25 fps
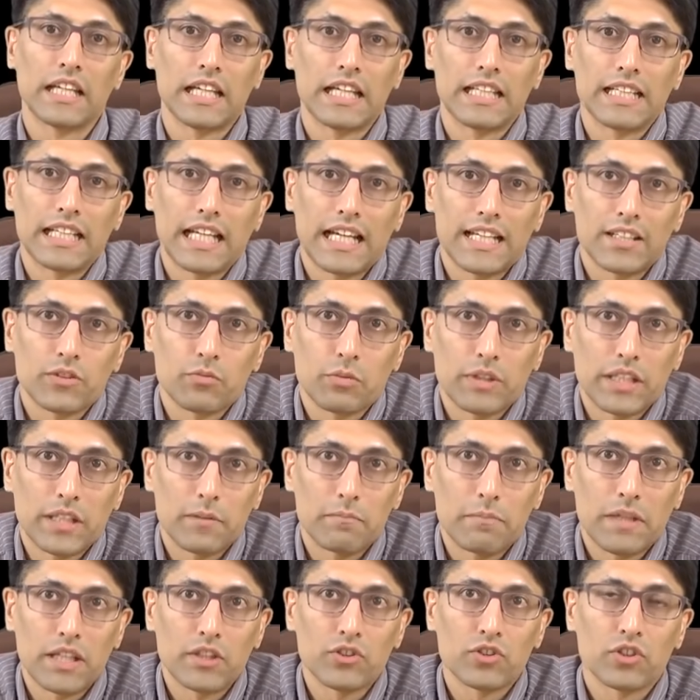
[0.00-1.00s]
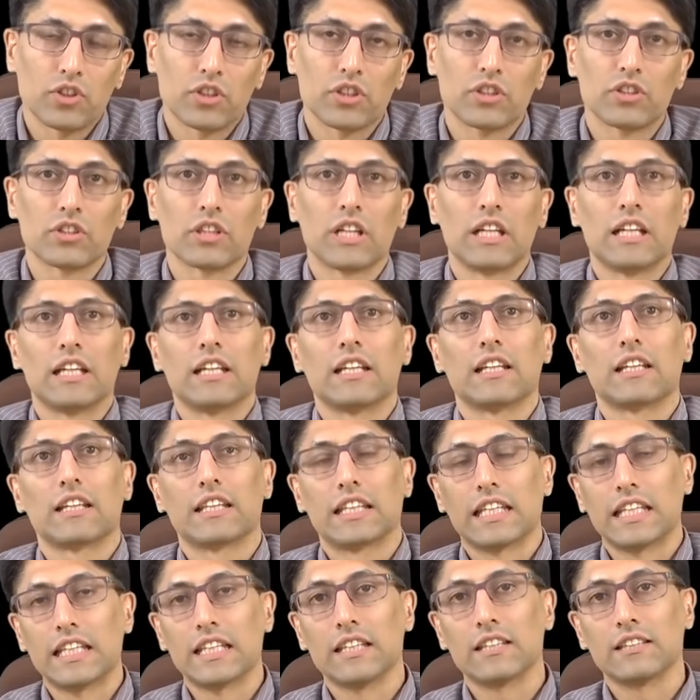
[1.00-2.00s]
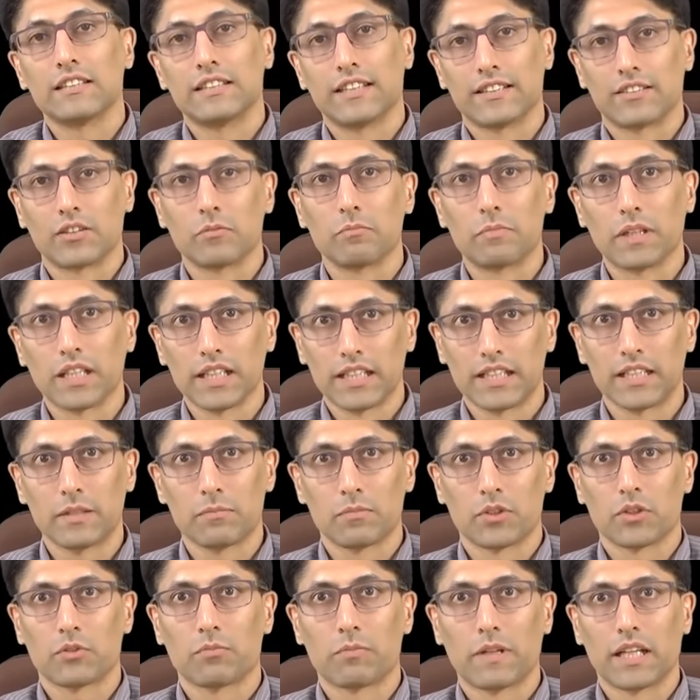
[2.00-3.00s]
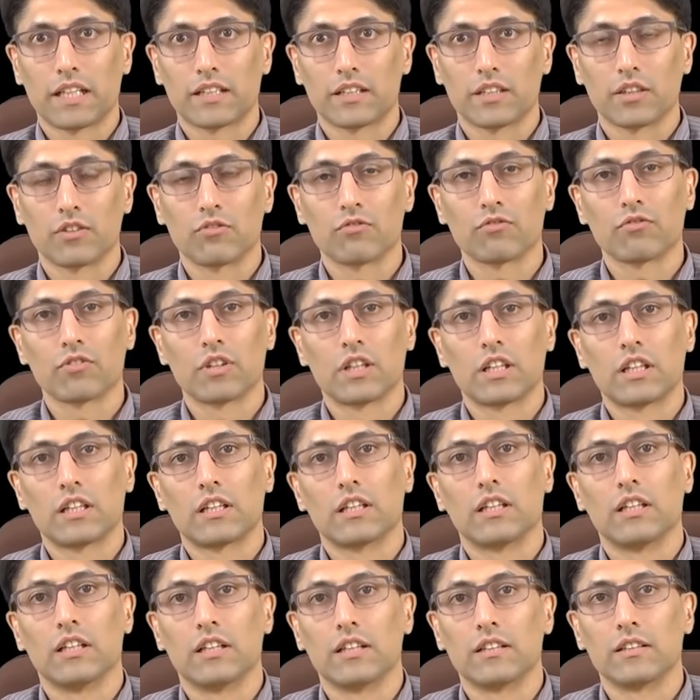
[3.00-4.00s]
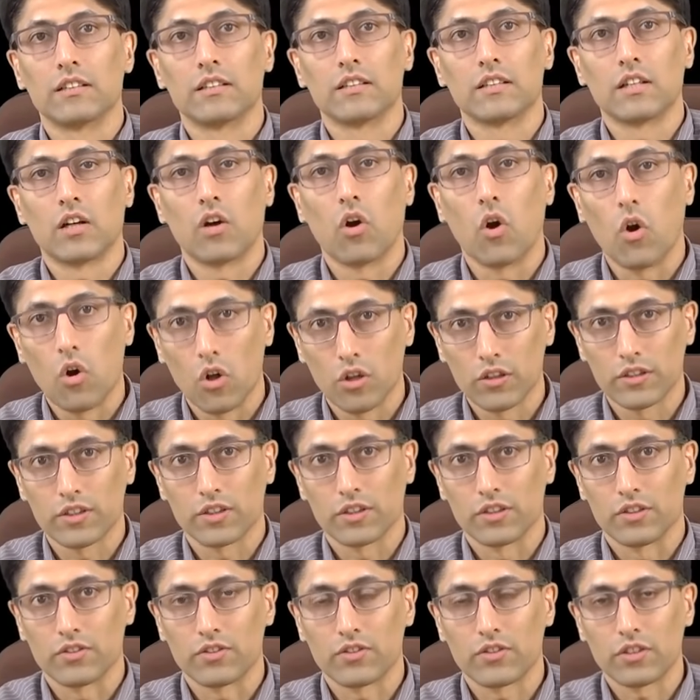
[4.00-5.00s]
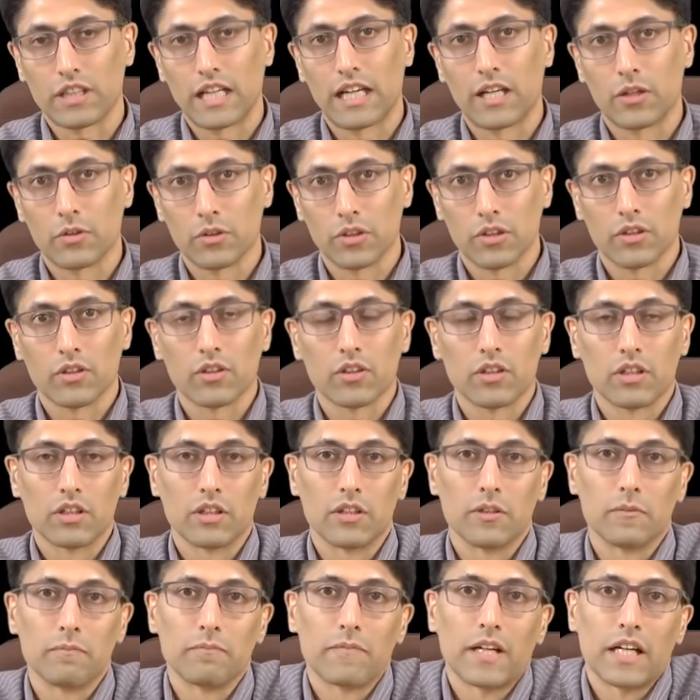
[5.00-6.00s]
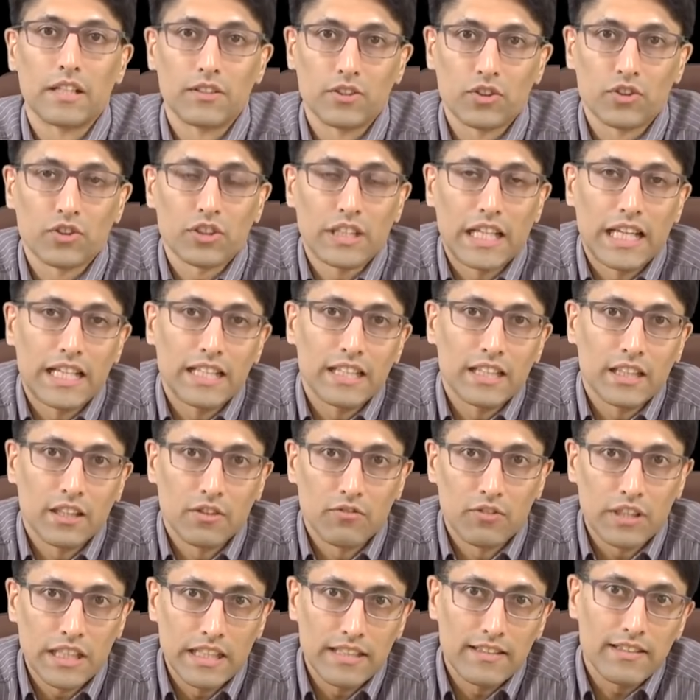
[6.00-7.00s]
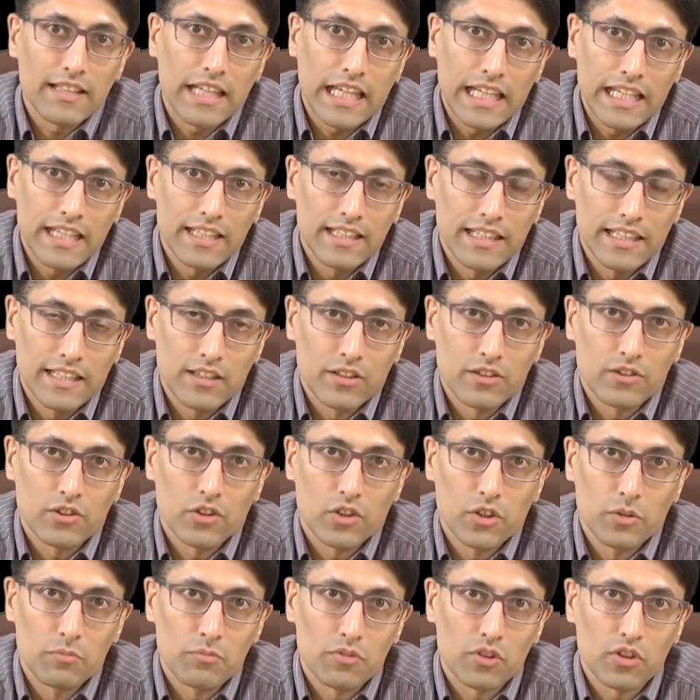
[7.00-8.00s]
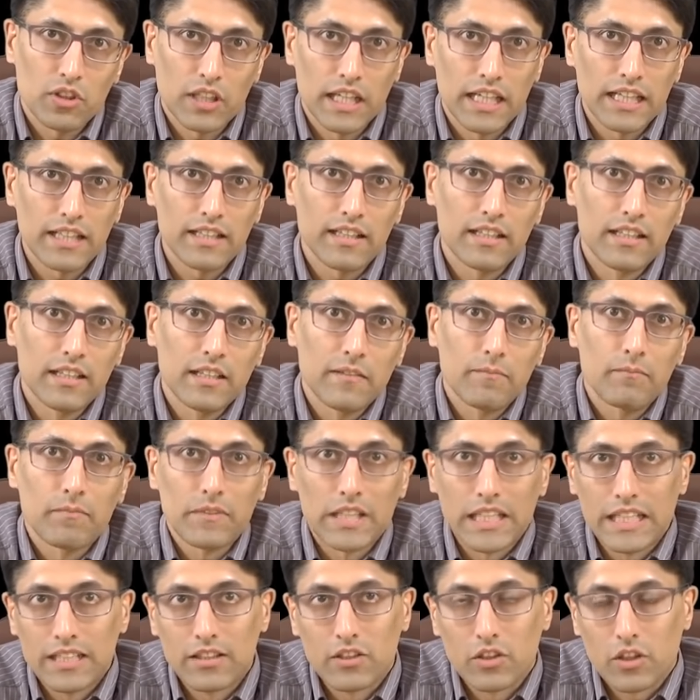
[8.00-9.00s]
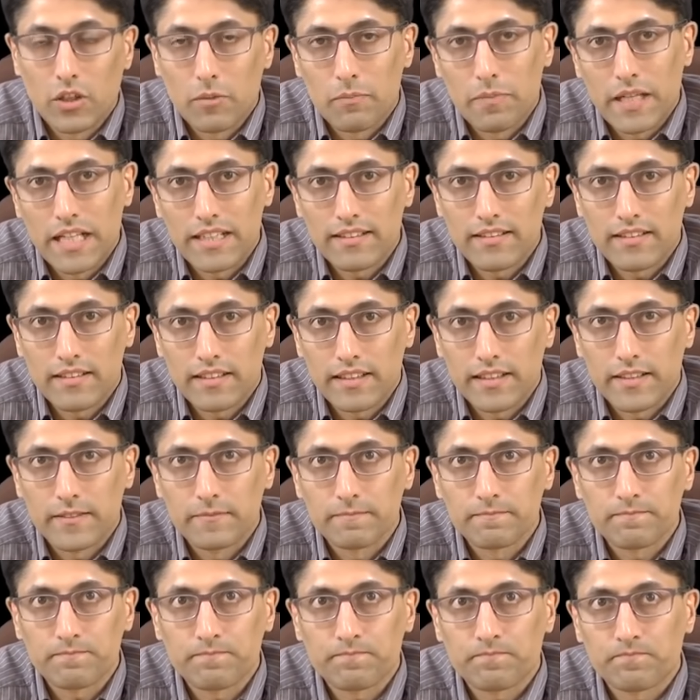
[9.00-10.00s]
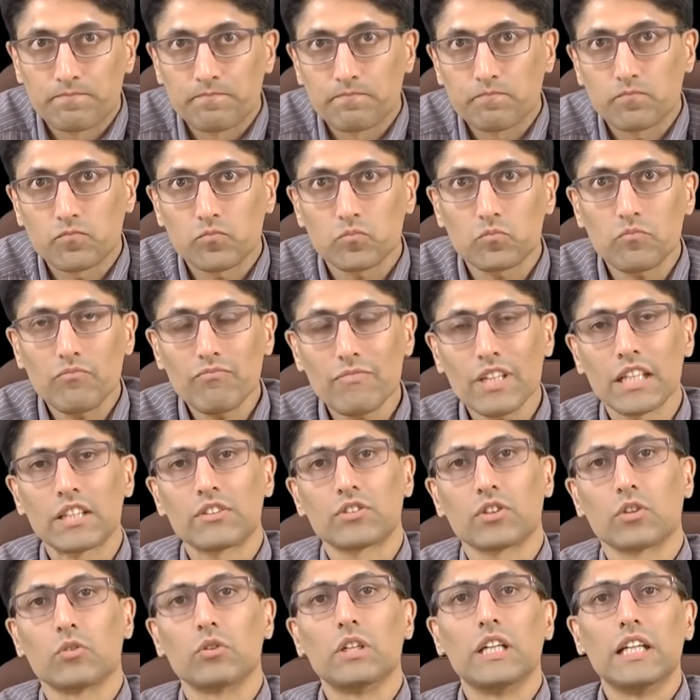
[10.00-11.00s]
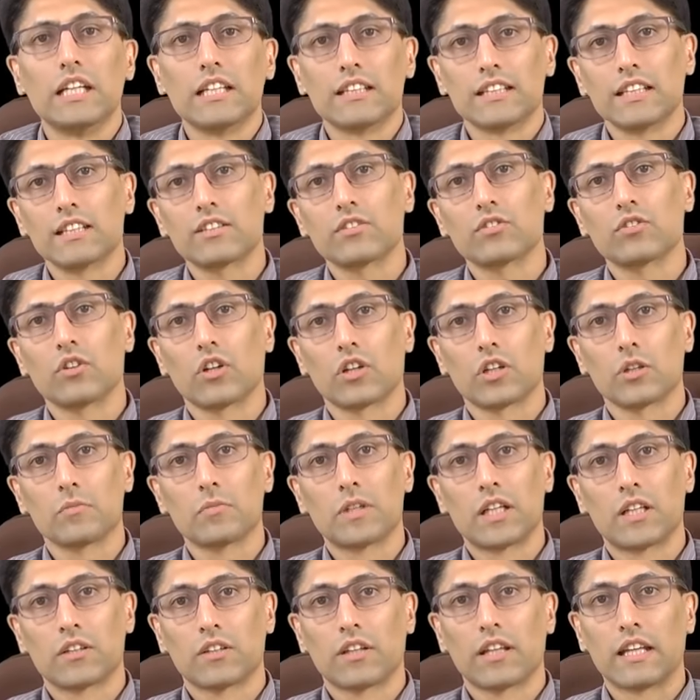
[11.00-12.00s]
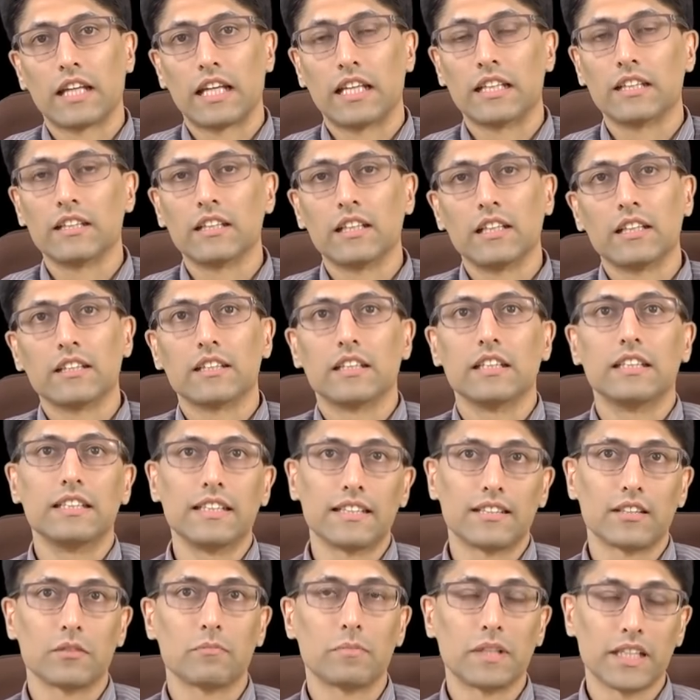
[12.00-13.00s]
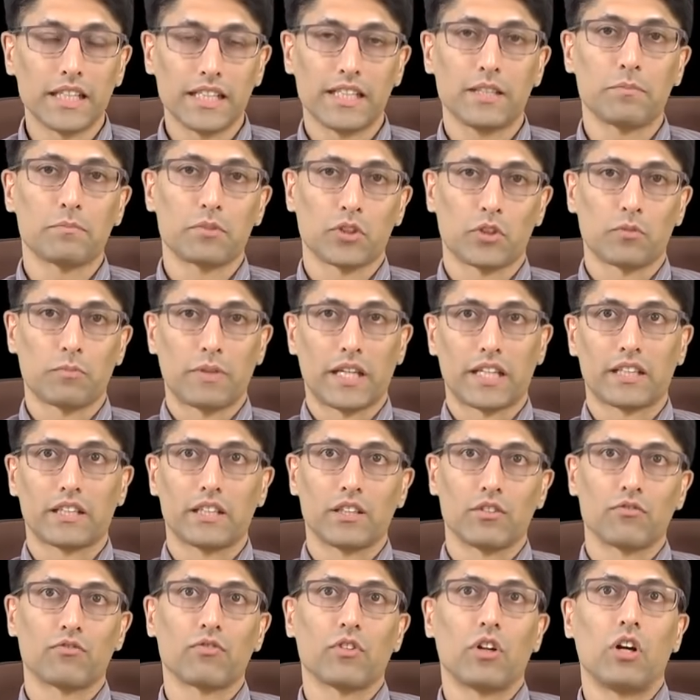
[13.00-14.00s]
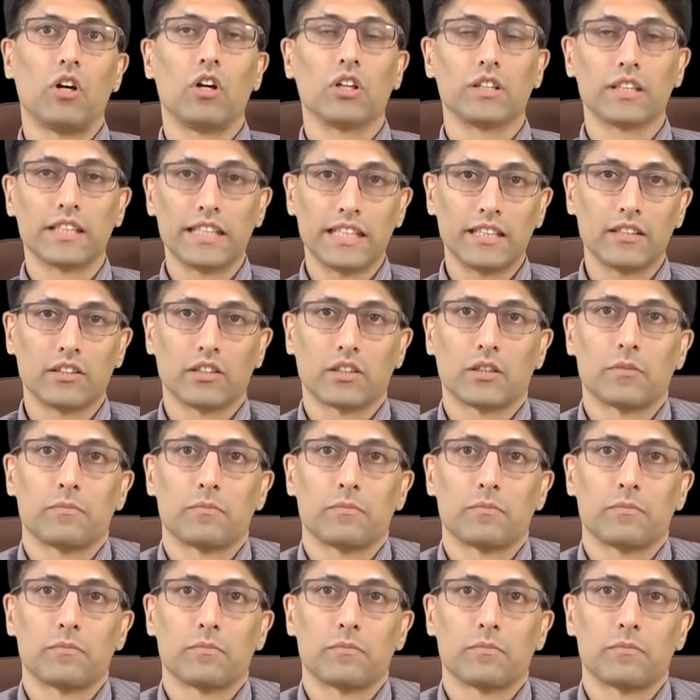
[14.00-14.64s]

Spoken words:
And as we had mentioned, the disability perspective alters our understanding of these key legal terms like legal capacity. So let's talk about then the disability perspective on legal